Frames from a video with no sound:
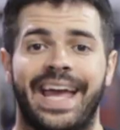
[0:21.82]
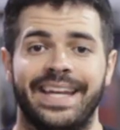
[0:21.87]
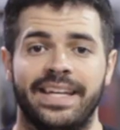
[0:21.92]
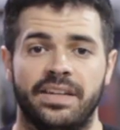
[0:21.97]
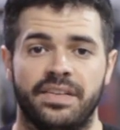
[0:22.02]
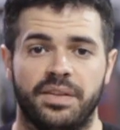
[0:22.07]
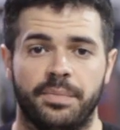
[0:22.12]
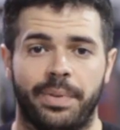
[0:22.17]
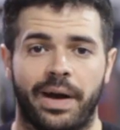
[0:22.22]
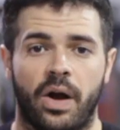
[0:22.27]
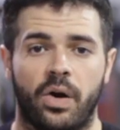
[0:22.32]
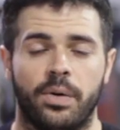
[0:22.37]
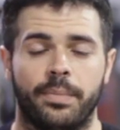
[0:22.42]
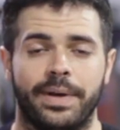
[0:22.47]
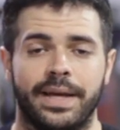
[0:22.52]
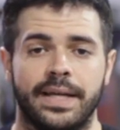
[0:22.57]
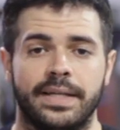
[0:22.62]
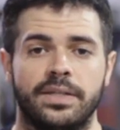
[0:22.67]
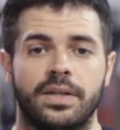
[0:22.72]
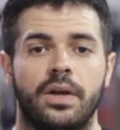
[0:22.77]
end of the power
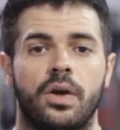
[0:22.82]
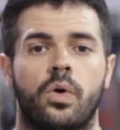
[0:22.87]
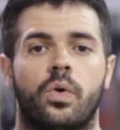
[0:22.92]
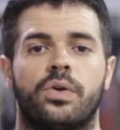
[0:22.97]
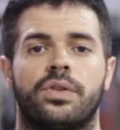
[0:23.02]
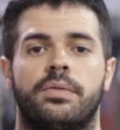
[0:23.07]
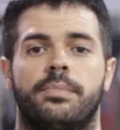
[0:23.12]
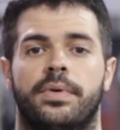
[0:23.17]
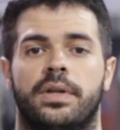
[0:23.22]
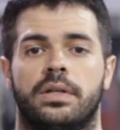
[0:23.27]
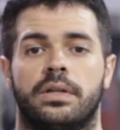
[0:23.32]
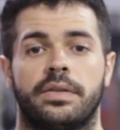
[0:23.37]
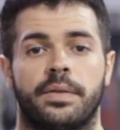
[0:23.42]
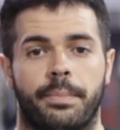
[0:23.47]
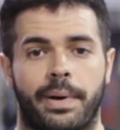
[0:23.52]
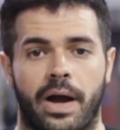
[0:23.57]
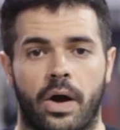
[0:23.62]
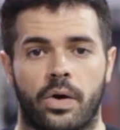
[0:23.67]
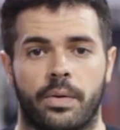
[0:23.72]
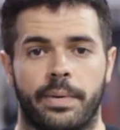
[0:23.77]
band or the middle of the
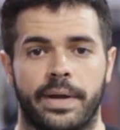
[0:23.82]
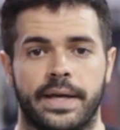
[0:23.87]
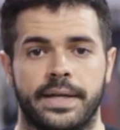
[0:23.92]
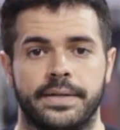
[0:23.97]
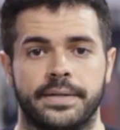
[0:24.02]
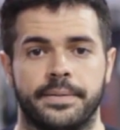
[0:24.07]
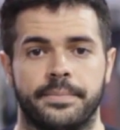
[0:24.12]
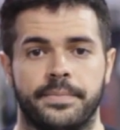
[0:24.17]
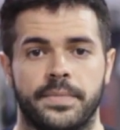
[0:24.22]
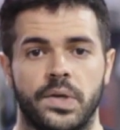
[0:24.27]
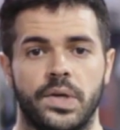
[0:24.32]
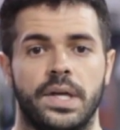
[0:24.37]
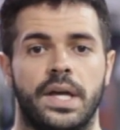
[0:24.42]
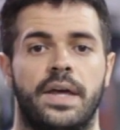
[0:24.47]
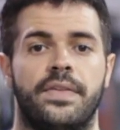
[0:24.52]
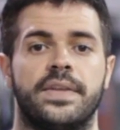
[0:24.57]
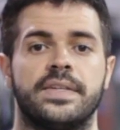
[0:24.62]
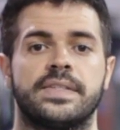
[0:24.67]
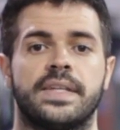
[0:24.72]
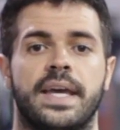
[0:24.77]
power band.
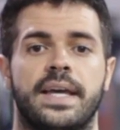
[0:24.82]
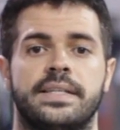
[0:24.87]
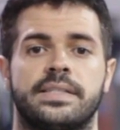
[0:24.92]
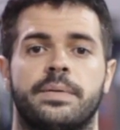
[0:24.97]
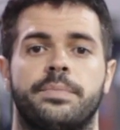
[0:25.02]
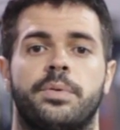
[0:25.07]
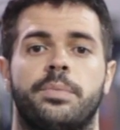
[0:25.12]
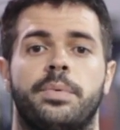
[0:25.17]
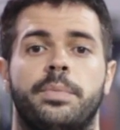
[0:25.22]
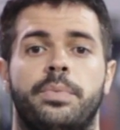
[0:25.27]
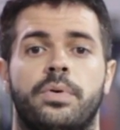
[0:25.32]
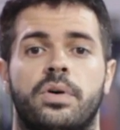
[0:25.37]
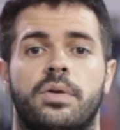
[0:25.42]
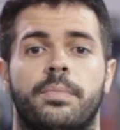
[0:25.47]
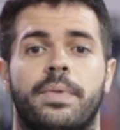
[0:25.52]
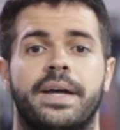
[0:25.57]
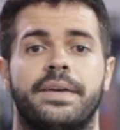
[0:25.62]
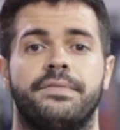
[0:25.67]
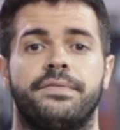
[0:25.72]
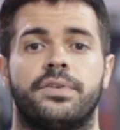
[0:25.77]
In this case, I'm going to be
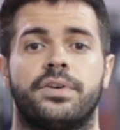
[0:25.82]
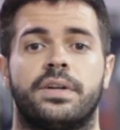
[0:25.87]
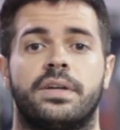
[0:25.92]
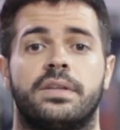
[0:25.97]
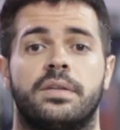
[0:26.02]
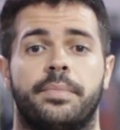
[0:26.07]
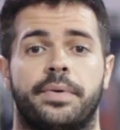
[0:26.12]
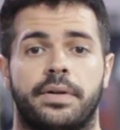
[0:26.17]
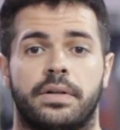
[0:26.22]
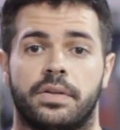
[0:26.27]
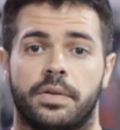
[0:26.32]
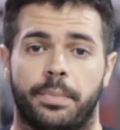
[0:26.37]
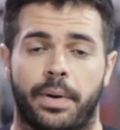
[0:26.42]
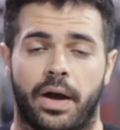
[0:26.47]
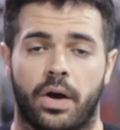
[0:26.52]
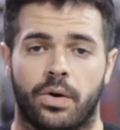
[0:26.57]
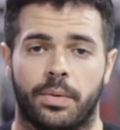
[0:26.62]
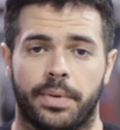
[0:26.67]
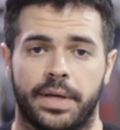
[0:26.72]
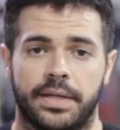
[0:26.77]
putting my foot in the middle of the
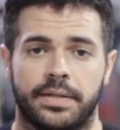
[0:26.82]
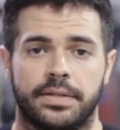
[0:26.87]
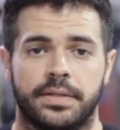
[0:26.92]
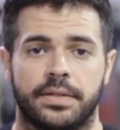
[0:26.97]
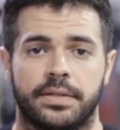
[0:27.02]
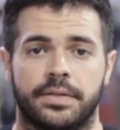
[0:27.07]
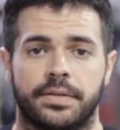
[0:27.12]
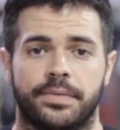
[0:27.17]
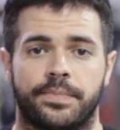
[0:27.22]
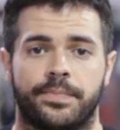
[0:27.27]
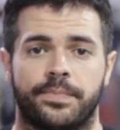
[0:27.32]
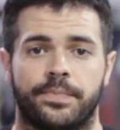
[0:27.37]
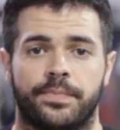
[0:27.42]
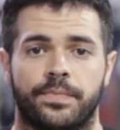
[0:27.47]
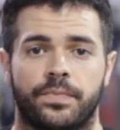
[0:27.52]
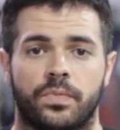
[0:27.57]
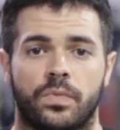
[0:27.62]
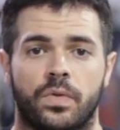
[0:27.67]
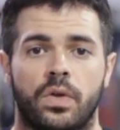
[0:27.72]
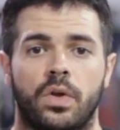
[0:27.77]
power band.
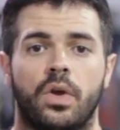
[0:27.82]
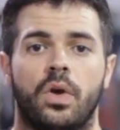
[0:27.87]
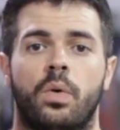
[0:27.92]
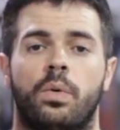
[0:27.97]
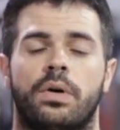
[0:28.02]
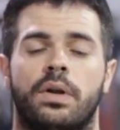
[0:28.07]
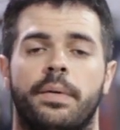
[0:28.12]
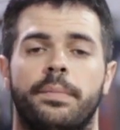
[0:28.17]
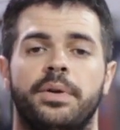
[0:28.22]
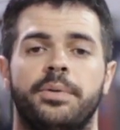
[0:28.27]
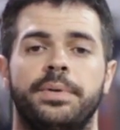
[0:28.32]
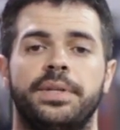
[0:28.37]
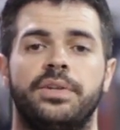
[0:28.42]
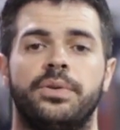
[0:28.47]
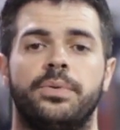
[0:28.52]
What I'm going to be